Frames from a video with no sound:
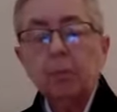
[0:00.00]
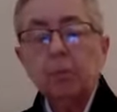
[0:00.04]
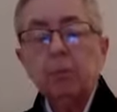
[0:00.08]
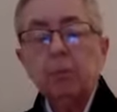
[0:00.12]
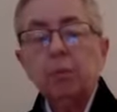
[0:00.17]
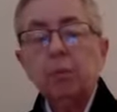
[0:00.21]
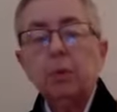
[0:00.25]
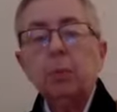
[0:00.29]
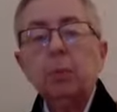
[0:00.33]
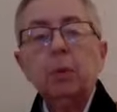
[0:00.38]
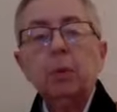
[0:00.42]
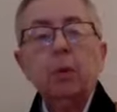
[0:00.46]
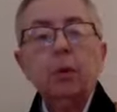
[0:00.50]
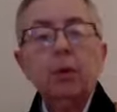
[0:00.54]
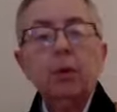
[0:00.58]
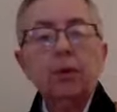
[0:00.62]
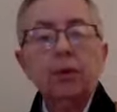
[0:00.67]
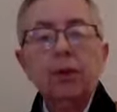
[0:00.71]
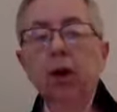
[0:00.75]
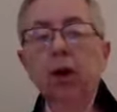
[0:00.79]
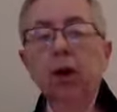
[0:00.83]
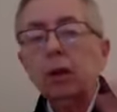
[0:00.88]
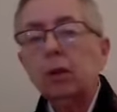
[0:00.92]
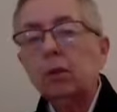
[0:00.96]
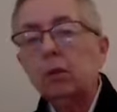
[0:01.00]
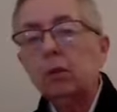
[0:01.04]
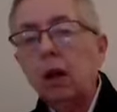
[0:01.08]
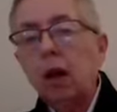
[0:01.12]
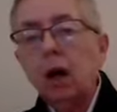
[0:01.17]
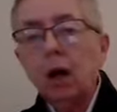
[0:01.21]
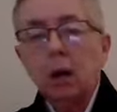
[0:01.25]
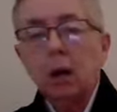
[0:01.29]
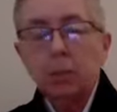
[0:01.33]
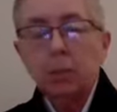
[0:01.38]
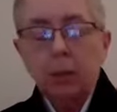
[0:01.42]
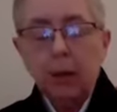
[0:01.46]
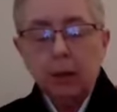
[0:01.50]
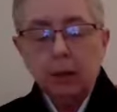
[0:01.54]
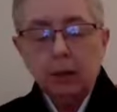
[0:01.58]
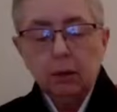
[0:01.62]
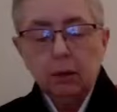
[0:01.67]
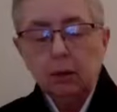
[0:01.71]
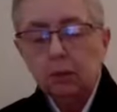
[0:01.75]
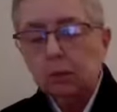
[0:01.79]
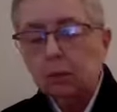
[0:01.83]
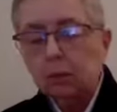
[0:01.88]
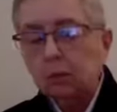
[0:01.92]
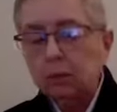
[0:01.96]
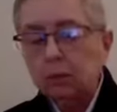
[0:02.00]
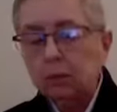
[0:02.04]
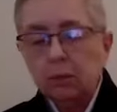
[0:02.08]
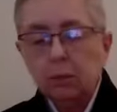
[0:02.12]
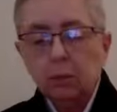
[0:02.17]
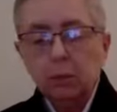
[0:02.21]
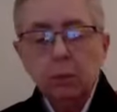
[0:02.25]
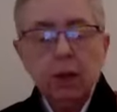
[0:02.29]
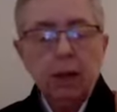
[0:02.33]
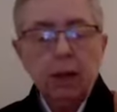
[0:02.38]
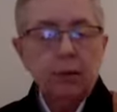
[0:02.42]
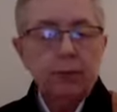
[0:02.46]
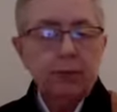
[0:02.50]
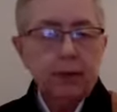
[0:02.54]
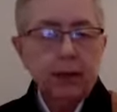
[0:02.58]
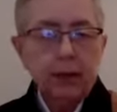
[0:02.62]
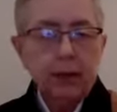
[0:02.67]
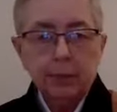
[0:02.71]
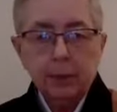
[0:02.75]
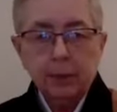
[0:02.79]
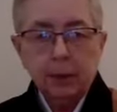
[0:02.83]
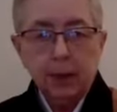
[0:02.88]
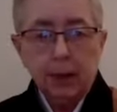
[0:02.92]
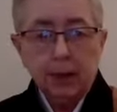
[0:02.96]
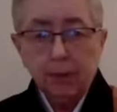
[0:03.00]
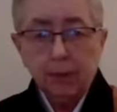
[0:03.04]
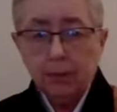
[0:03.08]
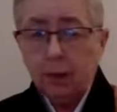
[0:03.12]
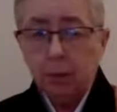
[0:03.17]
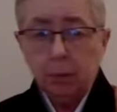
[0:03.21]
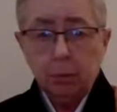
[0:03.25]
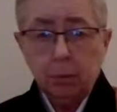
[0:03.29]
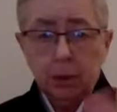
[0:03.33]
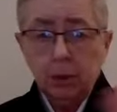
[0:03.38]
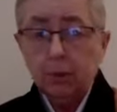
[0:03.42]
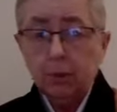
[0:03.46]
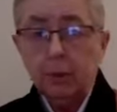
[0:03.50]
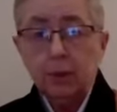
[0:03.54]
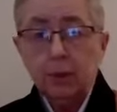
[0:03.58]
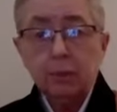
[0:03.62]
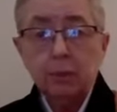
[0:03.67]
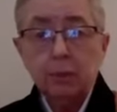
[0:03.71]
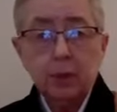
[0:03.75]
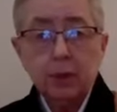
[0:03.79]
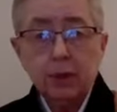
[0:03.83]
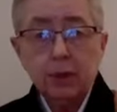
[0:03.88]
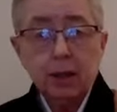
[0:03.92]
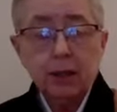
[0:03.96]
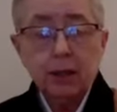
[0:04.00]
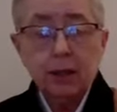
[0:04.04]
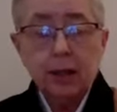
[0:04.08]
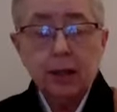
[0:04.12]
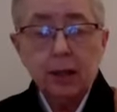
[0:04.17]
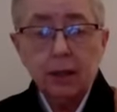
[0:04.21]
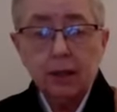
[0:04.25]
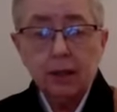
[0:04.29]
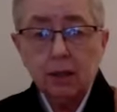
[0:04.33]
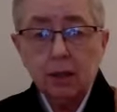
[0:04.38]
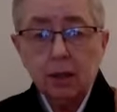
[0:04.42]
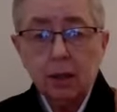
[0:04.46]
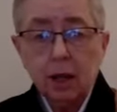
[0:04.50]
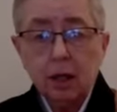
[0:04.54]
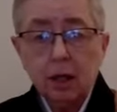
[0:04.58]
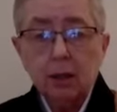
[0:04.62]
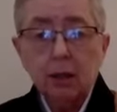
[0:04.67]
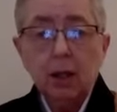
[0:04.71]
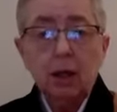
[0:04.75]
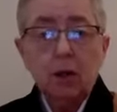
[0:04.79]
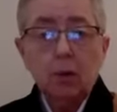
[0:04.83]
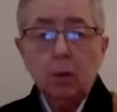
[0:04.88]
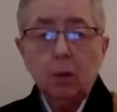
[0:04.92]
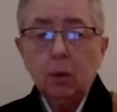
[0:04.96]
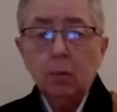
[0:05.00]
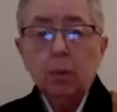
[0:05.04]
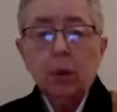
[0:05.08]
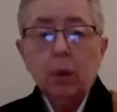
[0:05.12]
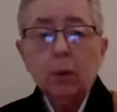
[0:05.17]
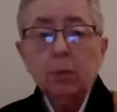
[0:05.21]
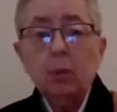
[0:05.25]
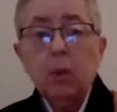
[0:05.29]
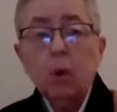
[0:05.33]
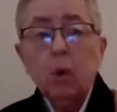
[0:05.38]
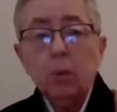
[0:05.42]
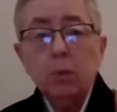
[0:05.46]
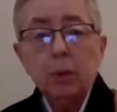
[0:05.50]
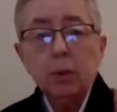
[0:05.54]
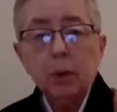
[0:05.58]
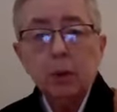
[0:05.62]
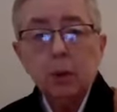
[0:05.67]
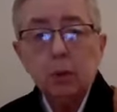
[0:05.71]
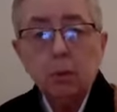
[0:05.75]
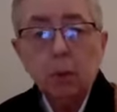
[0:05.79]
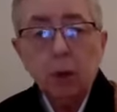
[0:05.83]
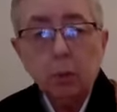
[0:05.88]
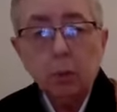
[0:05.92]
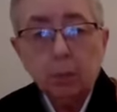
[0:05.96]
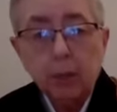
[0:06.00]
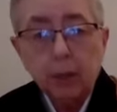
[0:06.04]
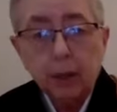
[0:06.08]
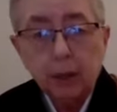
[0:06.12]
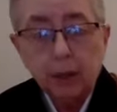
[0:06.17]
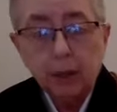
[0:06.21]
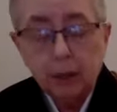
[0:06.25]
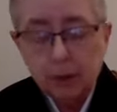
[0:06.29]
People thought a lot about from lifetime to lifetime, but even if we set that aside, what about moment to moment?